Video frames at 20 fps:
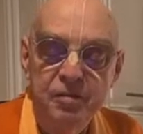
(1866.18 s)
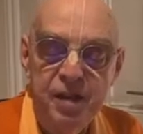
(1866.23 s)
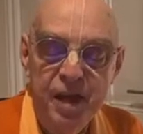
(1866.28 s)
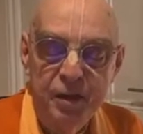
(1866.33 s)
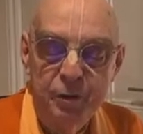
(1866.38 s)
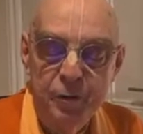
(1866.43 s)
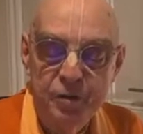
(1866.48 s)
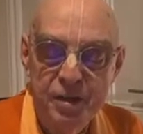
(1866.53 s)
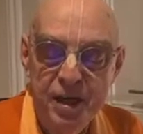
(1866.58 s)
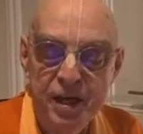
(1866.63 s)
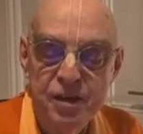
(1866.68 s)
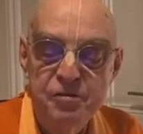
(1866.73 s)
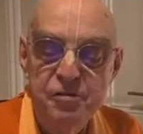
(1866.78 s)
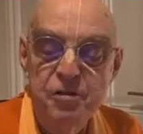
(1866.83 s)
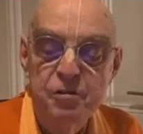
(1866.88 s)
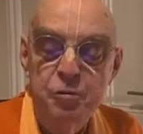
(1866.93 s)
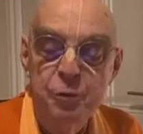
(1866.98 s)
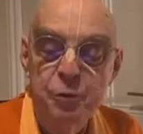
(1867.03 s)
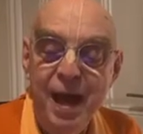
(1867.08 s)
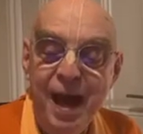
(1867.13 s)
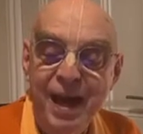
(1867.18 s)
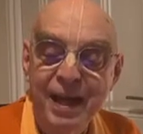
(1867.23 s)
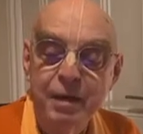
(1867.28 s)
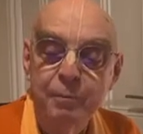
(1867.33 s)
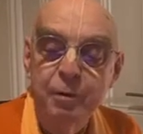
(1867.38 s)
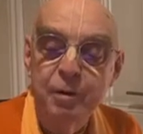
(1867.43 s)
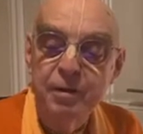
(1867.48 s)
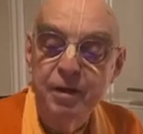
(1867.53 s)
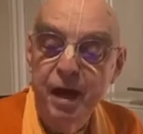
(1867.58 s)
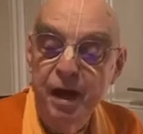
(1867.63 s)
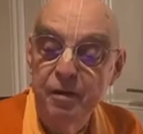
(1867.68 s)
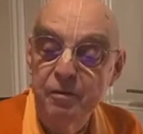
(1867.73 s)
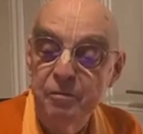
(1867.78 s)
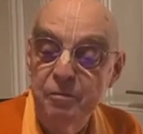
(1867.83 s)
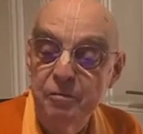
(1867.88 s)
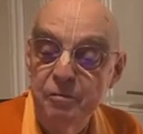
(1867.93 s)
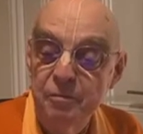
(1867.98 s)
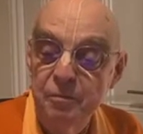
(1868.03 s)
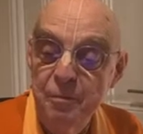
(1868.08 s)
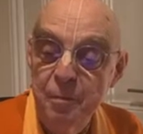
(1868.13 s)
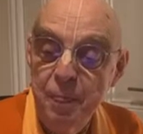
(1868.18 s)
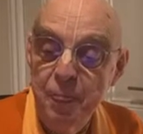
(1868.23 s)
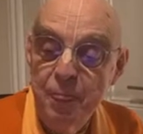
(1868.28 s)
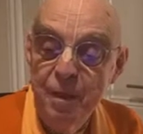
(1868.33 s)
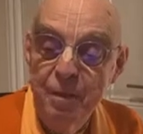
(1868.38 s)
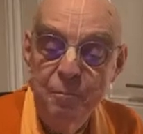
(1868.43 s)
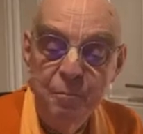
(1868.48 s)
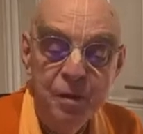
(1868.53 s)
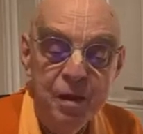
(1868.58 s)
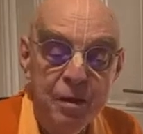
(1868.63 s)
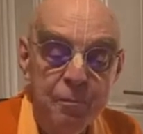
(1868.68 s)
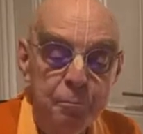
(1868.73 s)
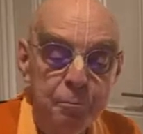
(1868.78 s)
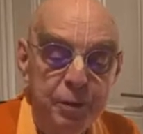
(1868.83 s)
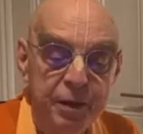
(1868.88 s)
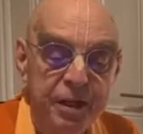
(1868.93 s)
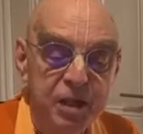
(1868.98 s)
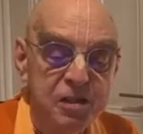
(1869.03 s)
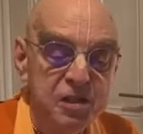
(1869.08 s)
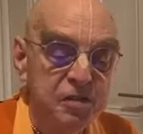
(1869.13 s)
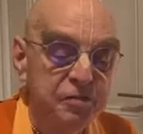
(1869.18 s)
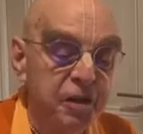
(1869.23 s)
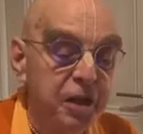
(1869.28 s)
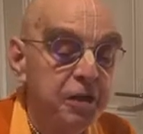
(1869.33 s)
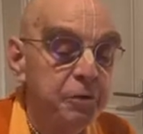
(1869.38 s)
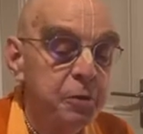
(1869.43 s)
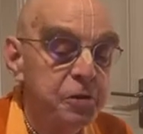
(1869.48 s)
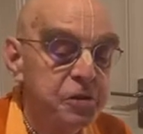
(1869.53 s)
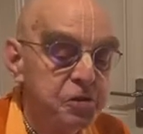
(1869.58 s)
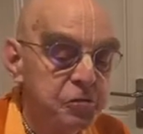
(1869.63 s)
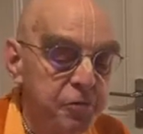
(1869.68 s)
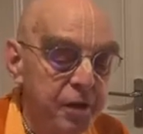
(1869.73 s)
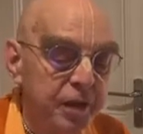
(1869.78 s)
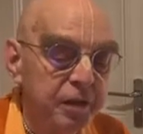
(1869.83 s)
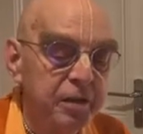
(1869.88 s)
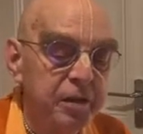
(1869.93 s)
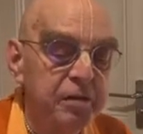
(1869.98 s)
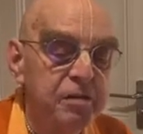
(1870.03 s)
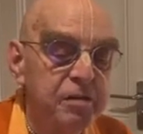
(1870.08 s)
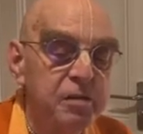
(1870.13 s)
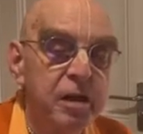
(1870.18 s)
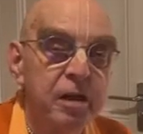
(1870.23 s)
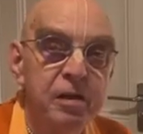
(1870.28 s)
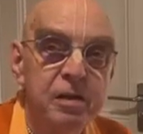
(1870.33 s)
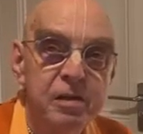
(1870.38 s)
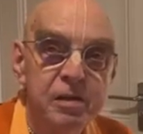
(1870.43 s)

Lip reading: degradation to animal life, because of unrestricted